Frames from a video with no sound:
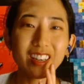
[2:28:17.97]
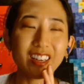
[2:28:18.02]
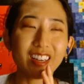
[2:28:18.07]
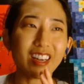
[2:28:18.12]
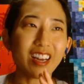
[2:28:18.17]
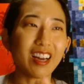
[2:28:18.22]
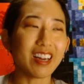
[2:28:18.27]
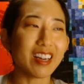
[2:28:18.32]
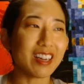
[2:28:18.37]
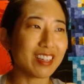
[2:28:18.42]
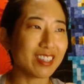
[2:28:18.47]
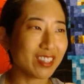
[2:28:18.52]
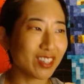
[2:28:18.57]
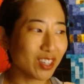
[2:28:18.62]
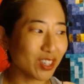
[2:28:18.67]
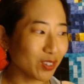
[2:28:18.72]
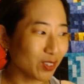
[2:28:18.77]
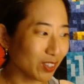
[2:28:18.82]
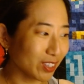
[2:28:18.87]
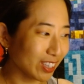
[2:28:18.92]
as
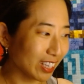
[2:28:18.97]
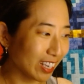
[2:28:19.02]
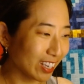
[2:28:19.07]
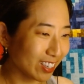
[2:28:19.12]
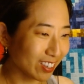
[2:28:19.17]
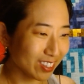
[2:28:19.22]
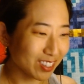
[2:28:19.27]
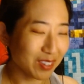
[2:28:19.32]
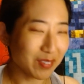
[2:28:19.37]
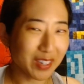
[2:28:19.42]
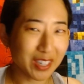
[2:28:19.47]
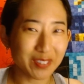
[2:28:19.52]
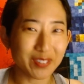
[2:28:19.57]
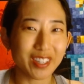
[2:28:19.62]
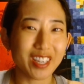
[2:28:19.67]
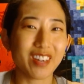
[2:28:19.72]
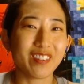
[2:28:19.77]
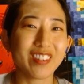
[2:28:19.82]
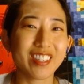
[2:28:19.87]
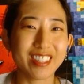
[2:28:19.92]
usual, thank you so much for
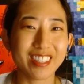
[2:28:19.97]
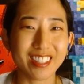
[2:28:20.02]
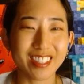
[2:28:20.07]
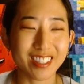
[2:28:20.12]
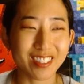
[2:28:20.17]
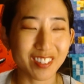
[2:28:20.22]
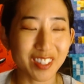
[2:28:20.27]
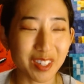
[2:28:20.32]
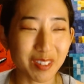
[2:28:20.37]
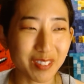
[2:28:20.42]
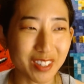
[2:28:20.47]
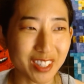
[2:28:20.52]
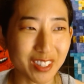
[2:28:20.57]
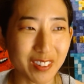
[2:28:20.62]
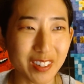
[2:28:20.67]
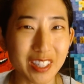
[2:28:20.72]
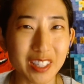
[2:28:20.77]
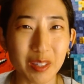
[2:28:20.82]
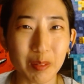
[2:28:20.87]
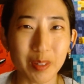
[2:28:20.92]
coming to the stream. It's
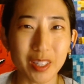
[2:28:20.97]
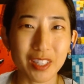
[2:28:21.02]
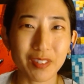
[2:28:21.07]
always so much